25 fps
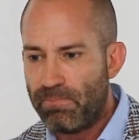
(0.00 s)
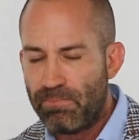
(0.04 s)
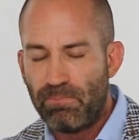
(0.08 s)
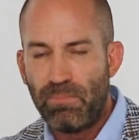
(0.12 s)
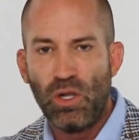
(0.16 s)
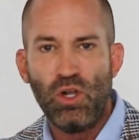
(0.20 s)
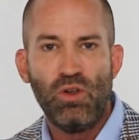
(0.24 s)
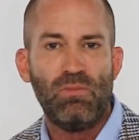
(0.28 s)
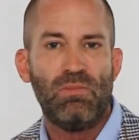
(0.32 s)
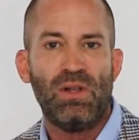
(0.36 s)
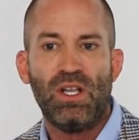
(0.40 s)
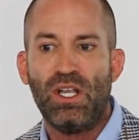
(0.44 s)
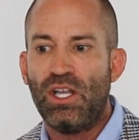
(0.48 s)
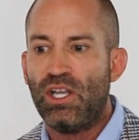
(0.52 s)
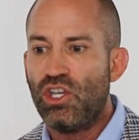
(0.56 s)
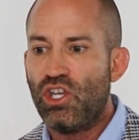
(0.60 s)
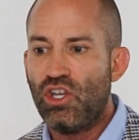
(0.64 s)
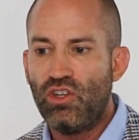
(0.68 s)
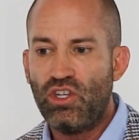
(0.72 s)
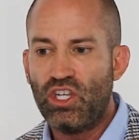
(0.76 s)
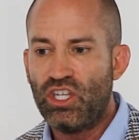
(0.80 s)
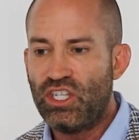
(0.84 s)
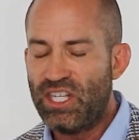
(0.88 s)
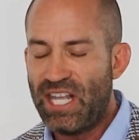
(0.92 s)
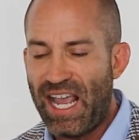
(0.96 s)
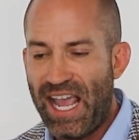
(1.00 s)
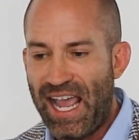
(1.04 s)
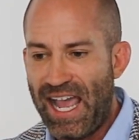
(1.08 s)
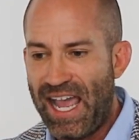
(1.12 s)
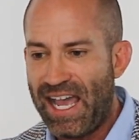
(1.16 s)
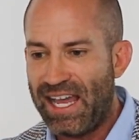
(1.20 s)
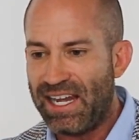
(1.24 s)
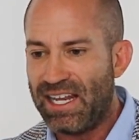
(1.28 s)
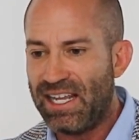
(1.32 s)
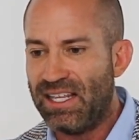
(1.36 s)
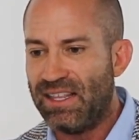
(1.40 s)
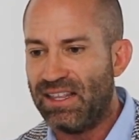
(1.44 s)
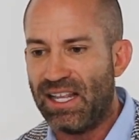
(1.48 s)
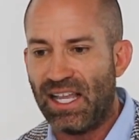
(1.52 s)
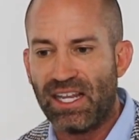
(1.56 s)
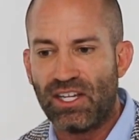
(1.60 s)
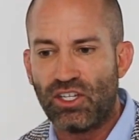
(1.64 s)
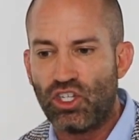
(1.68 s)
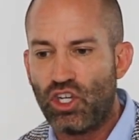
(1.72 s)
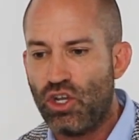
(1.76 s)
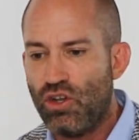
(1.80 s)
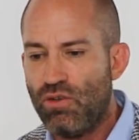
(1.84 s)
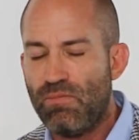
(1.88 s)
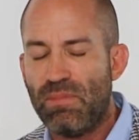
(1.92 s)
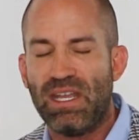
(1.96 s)
Boom. You just had in like
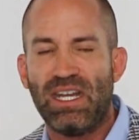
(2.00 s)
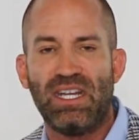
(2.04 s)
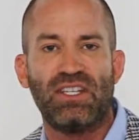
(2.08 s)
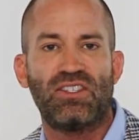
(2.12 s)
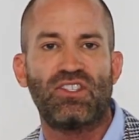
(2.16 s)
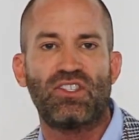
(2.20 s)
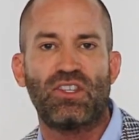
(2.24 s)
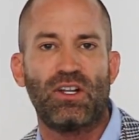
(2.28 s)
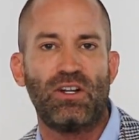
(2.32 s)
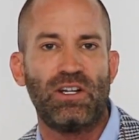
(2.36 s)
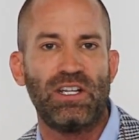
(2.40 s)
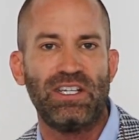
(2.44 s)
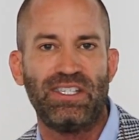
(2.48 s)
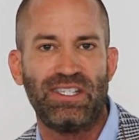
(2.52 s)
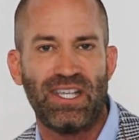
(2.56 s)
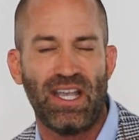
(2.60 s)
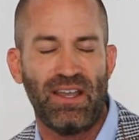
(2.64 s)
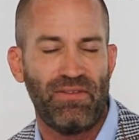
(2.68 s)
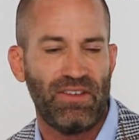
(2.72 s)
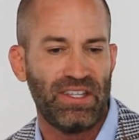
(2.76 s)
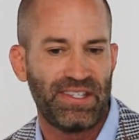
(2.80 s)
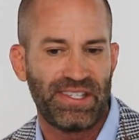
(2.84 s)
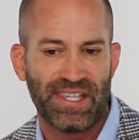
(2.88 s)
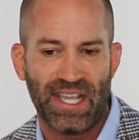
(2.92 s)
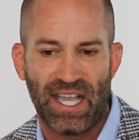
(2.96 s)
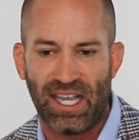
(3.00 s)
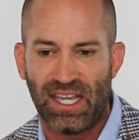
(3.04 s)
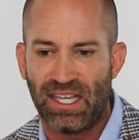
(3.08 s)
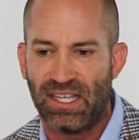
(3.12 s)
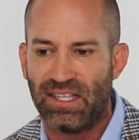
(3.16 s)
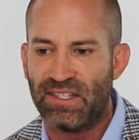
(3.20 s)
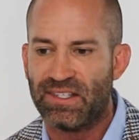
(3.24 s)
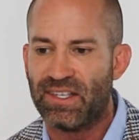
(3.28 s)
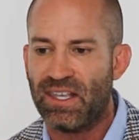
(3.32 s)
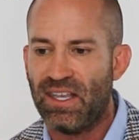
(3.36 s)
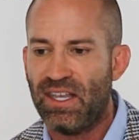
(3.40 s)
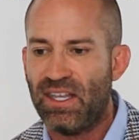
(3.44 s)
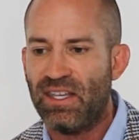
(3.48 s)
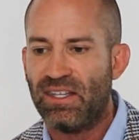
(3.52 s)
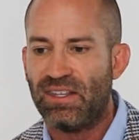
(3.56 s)
two minutes, 37 seconds,